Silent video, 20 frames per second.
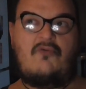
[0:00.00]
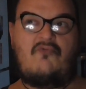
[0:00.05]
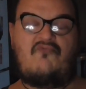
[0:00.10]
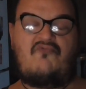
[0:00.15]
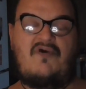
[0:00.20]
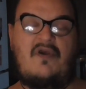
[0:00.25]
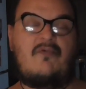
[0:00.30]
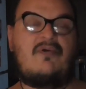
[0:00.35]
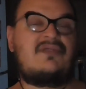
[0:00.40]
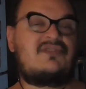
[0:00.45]

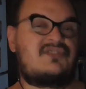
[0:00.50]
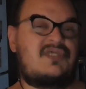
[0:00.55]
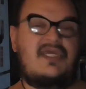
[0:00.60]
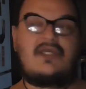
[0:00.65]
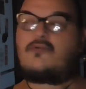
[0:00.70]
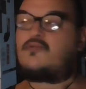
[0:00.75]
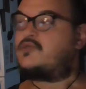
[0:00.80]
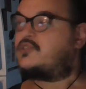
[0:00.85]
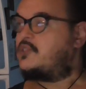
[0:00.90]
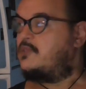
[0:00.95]
very
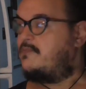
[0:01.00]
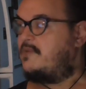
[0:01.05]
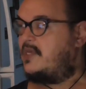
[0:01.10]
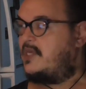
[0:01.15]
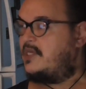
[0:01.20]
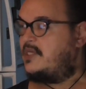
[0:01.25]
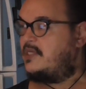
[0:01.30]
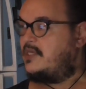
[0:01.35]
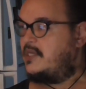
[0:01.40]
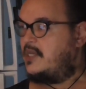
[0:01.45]
sacred to
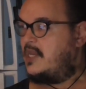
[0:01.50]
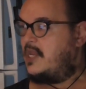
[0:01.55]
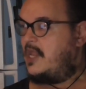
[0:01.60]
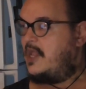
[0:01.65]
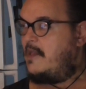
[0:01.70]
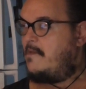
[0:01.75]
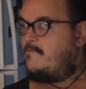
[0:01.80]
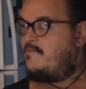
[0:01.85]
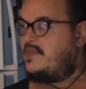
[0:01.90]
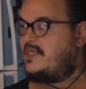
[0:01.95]
me
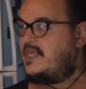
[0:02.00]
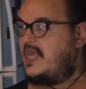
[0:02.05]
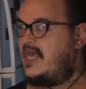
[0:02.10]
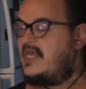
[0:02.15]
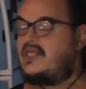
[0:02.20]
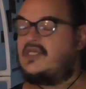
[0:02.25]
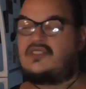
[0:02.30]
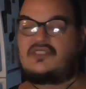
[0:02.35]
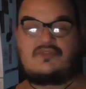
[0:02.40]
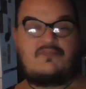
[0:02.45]

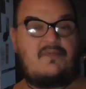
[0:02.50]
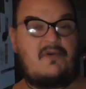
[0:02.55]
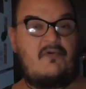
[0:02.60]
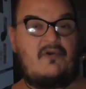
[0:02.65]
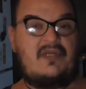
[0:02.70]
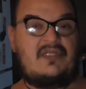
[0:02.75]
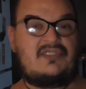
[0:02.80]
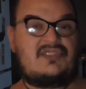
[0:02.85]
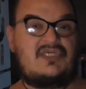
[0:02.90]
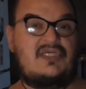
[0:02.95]
began
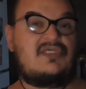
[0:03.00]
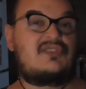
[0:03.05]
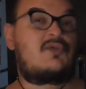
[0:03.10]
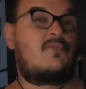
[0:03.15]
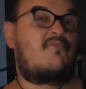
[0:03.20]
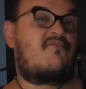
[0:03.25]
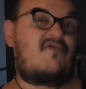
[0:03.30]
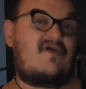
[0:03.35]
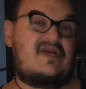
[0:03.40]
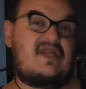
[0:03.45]
experiencing
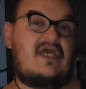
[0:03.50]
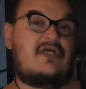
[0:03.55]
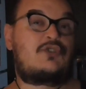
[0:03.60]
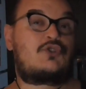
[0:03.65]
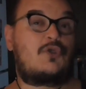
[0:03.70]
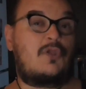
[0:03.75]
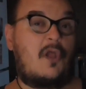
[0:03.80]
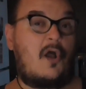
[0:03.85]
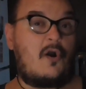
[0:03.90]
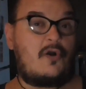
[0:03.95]
some
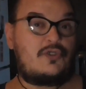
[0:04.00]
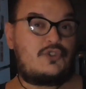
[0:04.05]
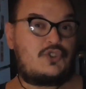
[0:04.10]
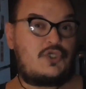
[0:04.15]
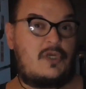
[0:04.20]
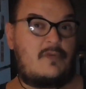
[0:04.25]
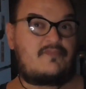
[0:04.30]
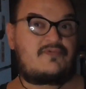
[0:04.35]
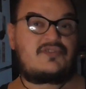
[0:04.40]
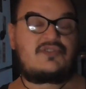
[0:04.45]
financial
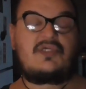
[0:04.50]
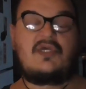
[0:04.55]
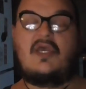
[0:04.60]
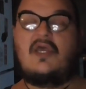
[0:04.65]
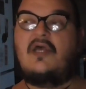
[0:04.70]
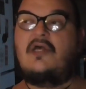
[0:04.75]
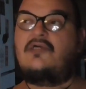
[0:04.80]
hardships.